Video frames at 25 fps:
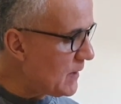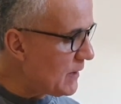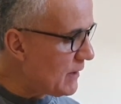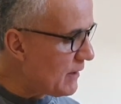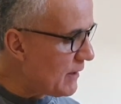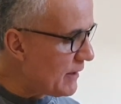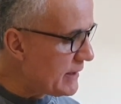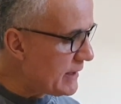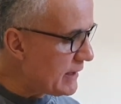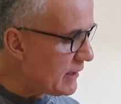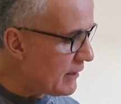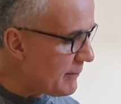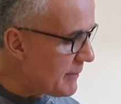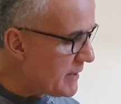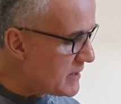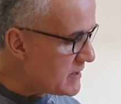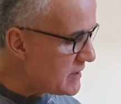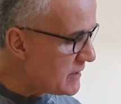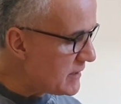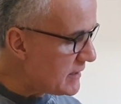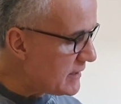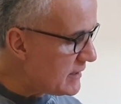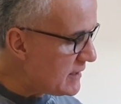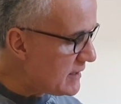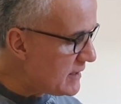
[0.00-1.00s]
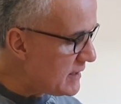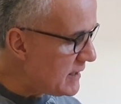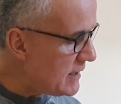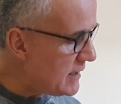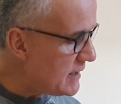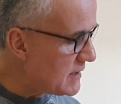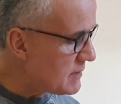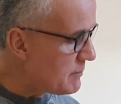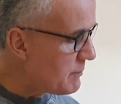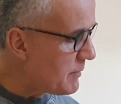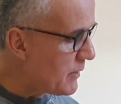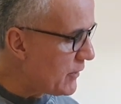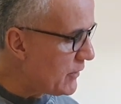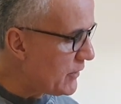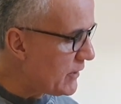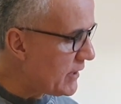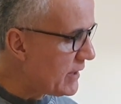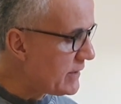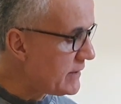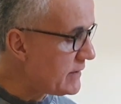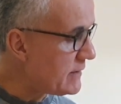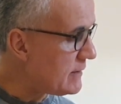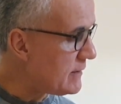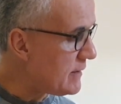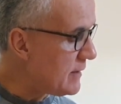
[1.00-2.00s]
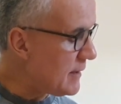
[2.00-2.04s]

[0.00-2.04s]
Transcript: I think I mentioned it is a bow nut.